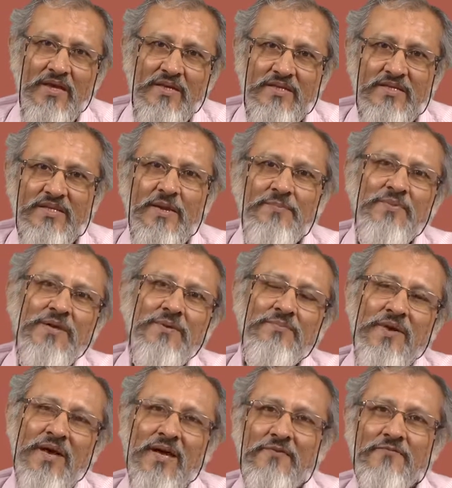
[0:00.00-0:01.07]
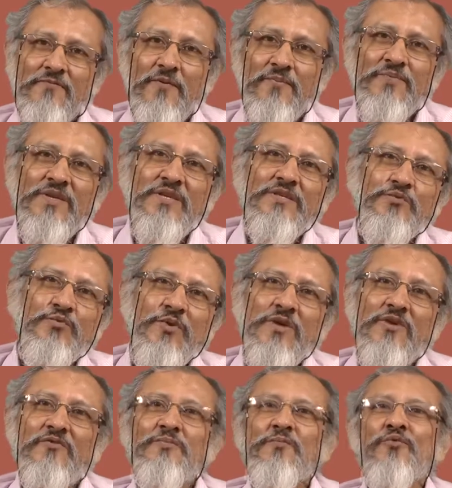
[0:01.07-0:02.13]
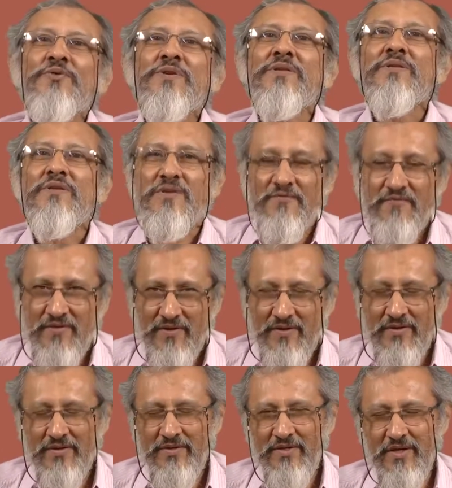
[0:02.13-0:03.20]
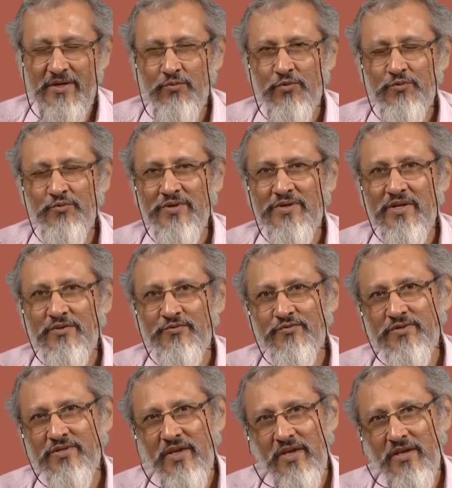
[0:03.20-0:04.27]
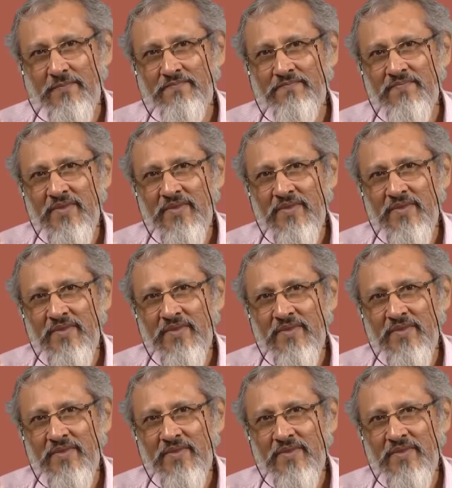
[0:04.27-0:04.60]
Stepping back from this way of putting the difficulty, what we need to say